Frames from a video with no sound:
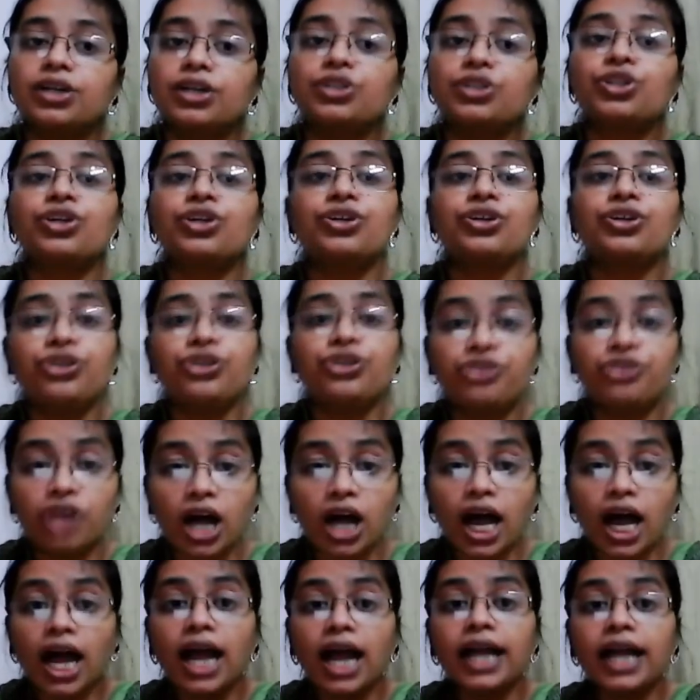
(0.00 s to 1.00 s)
the
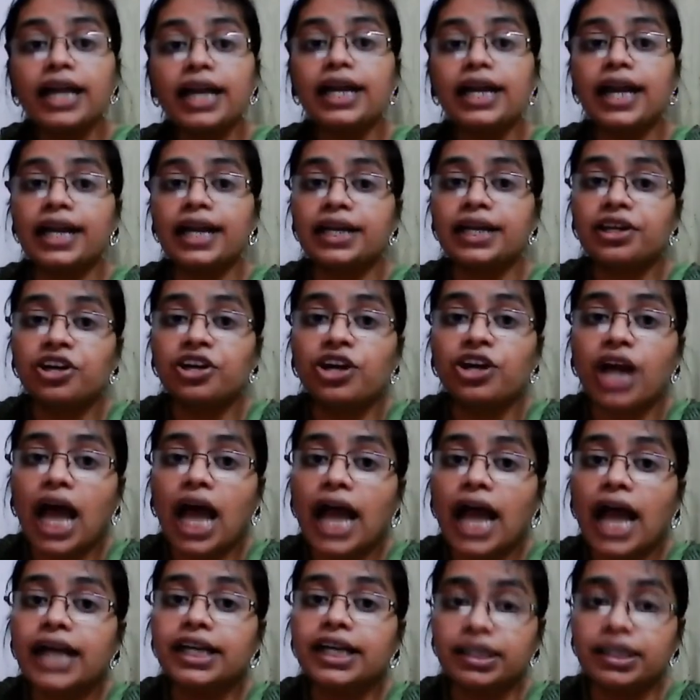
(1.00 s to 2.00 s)
dried and
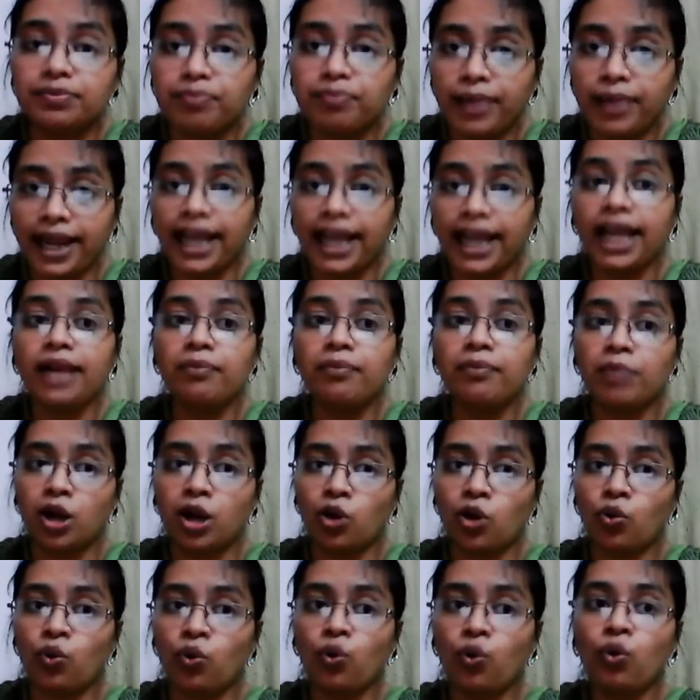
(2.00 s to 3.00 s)
cracked plain
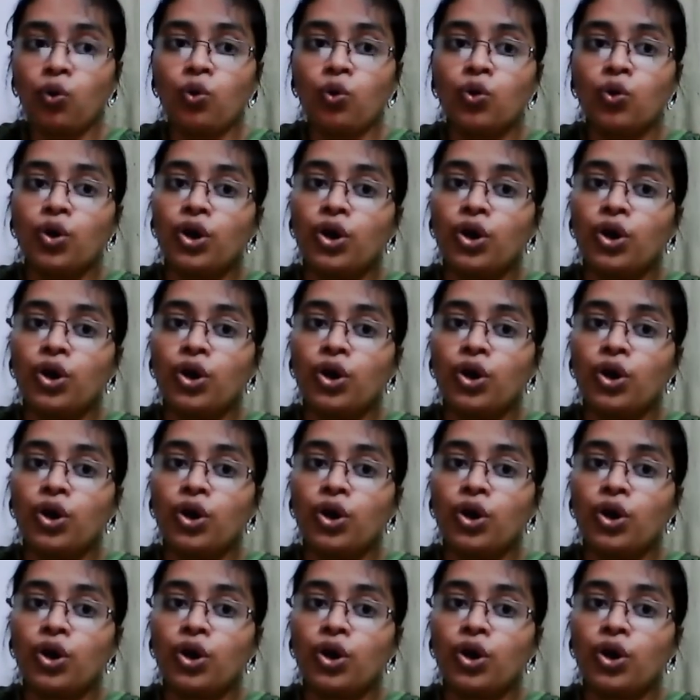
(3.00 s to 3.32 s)
below